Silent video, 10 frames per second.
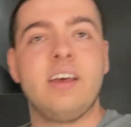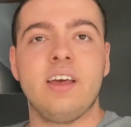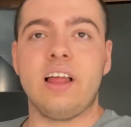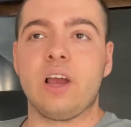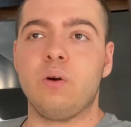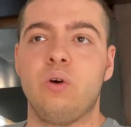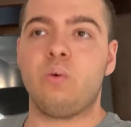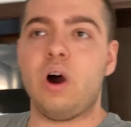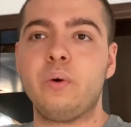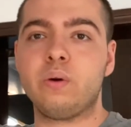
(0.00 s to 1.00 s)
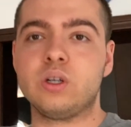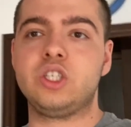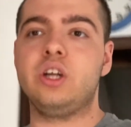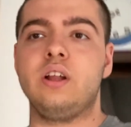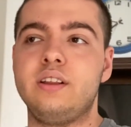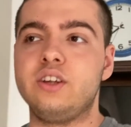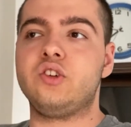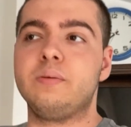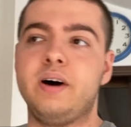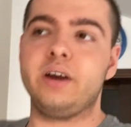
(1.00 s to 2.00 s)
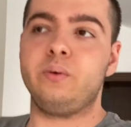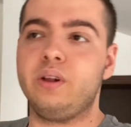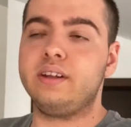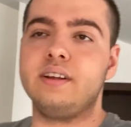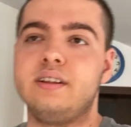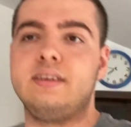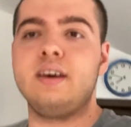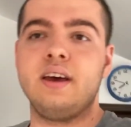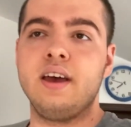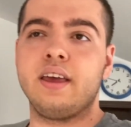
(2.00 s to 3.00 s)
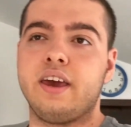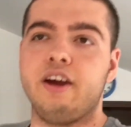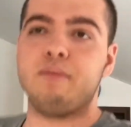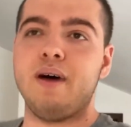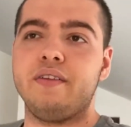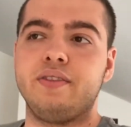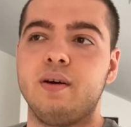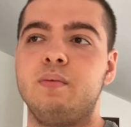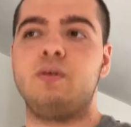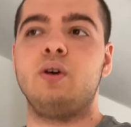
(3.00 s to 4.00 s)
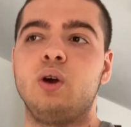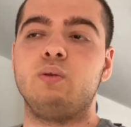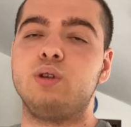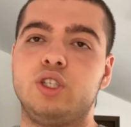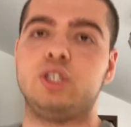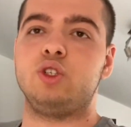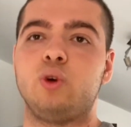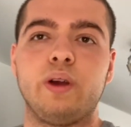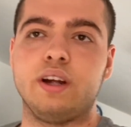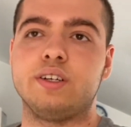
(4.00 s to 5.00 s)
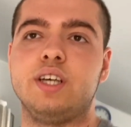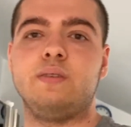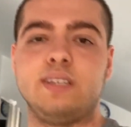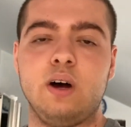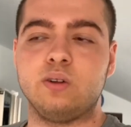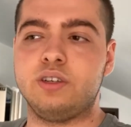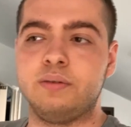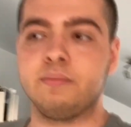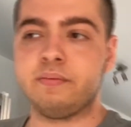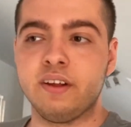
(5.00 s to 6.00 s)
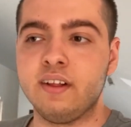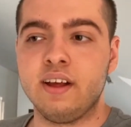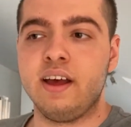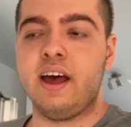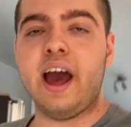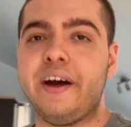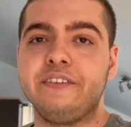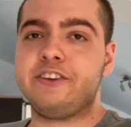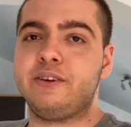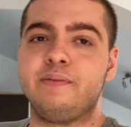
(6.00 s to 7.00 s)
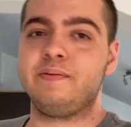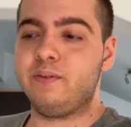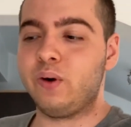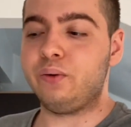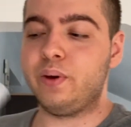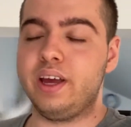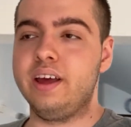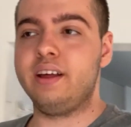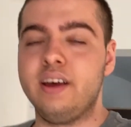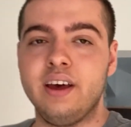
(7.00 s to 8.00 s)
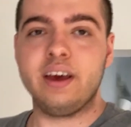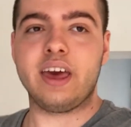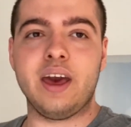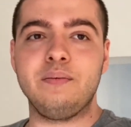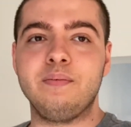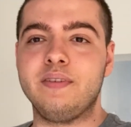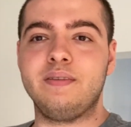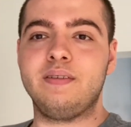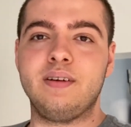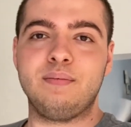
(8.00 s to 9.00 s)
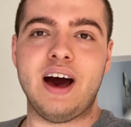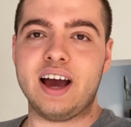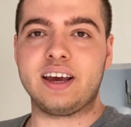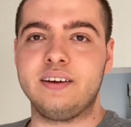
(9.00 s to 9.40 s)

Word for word: Like while we were still in the trip, I really didn't care about them. We were just enjoying ourselves out. And when we came back